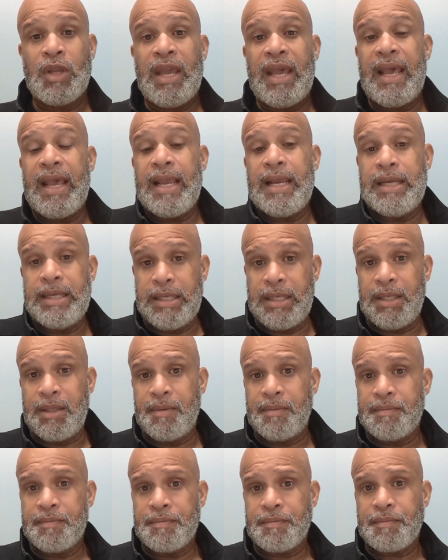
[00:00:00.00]
Haiti
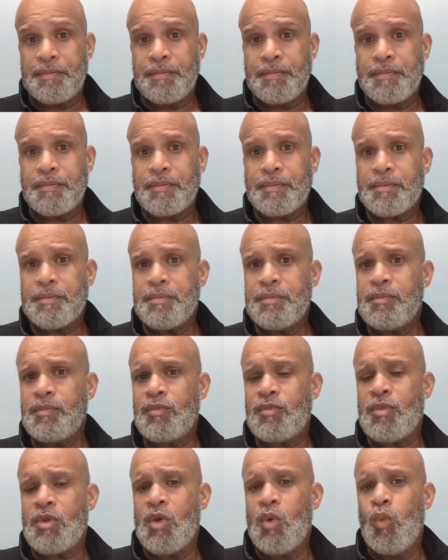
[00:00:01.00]

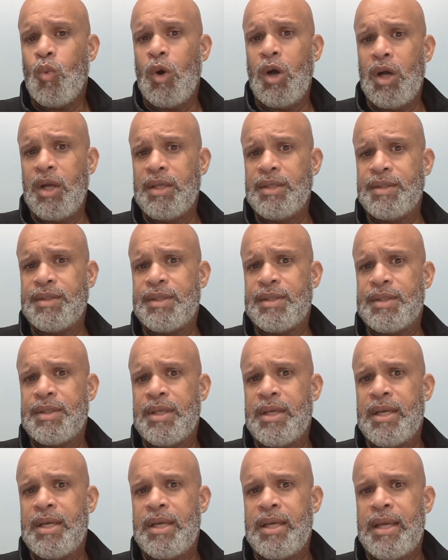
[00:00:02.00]
was
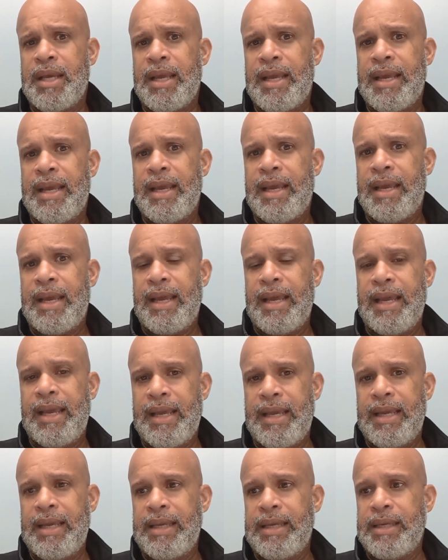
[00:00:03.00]

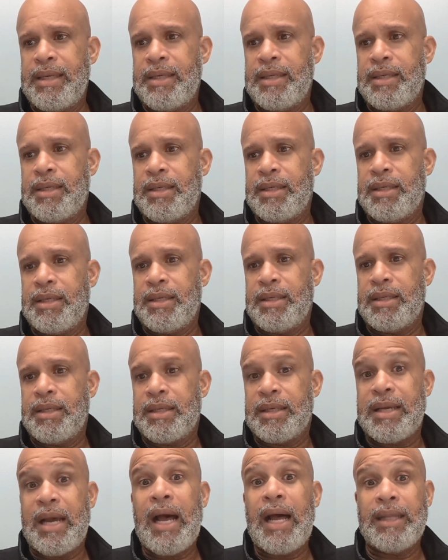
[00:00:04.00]
a
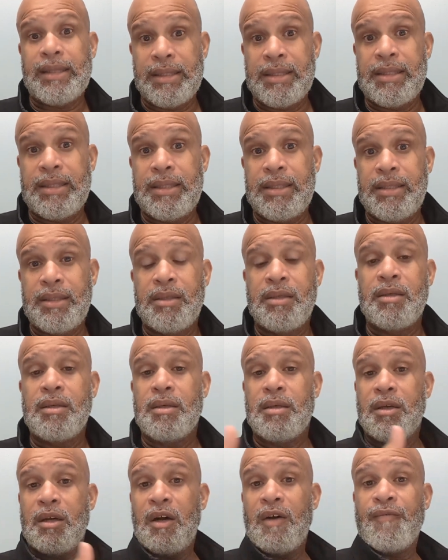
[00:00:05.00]
colony
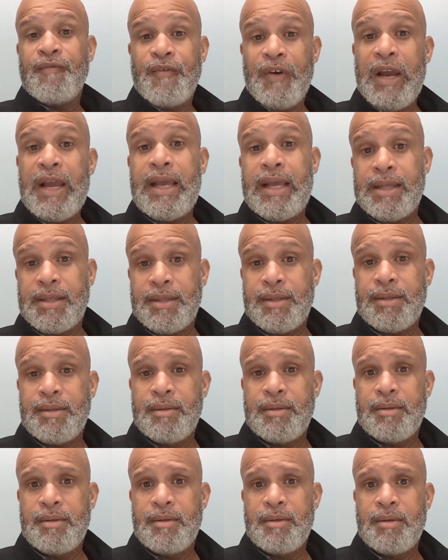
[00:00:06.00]
of France.
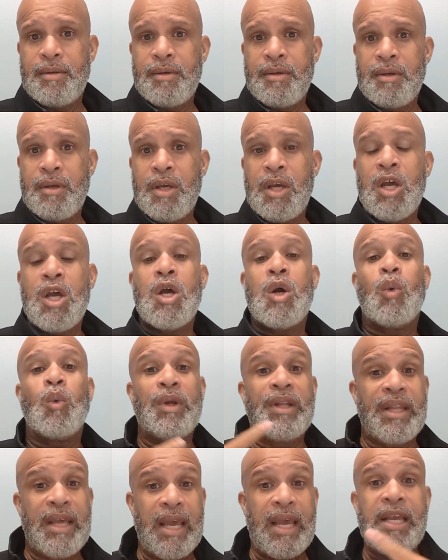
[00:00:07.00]

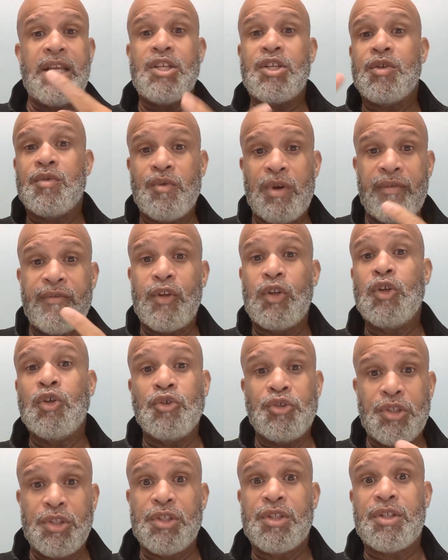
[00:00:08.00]
When the Haitian
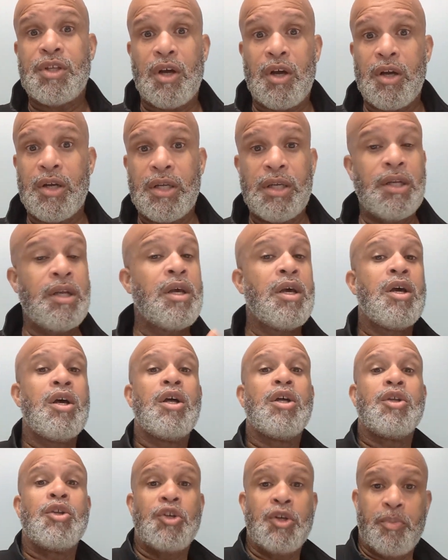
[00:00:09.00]
Revolution started,
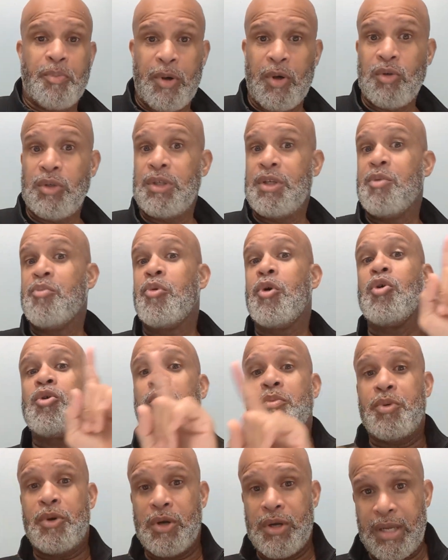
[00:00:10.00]
Napoleon
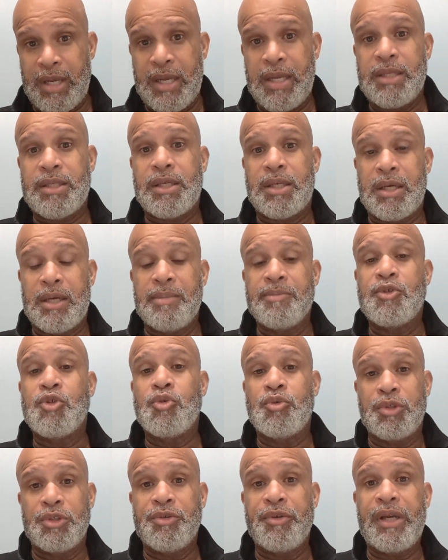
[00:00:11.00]
Bonaparte had to come
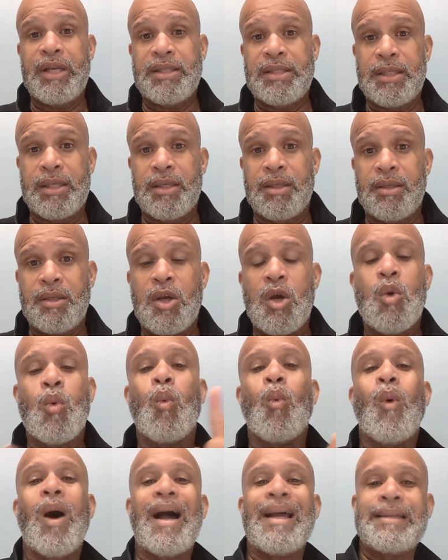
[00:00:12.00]
to address it.
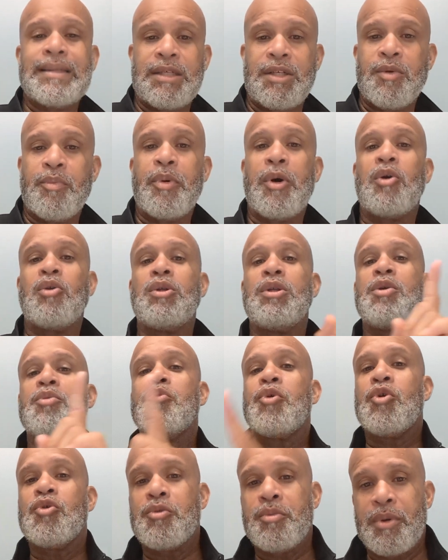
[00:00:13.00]
Why did Napoleon
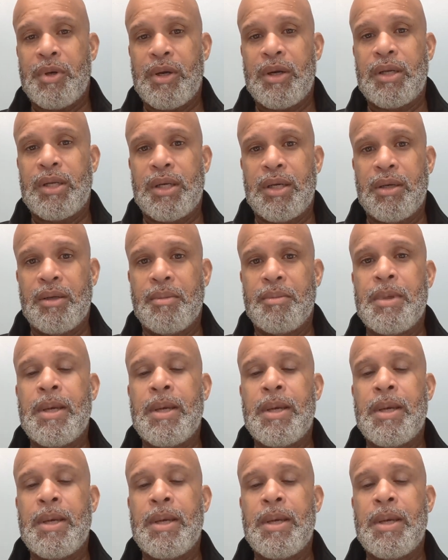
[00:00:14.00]
Bonaparte come?